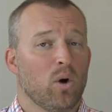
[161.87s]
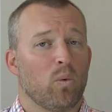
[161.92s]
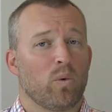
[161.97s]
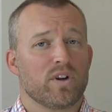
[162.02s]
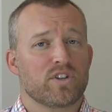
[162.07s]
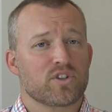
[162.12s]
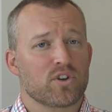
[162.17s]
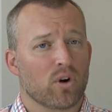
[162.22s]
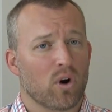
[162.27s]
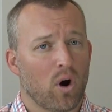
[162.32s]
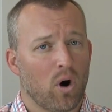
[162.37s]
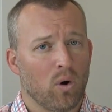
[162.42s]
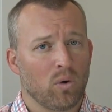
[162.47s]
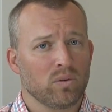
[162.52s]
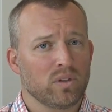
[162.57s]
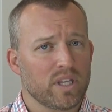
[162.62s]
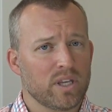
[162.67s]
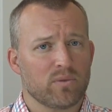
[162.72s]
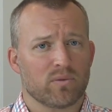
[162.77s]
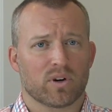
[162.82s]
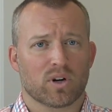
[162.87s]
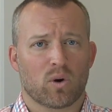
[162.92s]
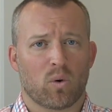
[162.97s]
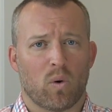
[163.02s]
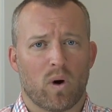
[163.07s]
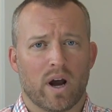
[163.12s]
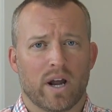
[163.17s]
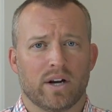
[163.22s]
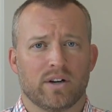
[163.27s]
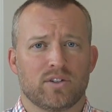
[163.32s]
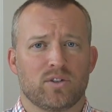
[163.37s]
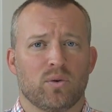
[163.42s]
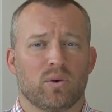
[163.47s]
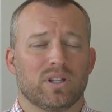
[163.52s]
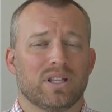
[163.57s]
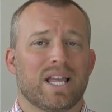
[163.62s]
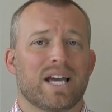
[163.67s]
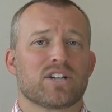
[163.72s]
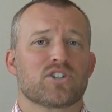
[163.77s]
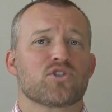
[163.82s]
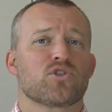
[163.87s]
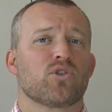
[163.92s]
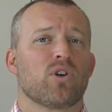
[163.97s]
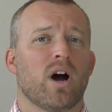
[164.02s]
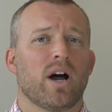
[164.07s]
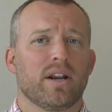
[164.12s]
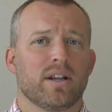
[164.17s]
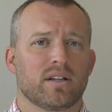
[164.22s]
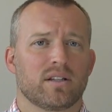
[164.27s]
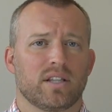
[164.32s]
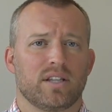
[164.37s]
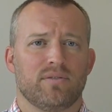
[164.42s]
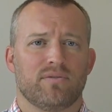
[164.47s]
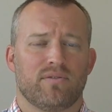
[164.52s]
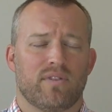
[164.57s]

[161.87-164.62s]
which are only required to electronically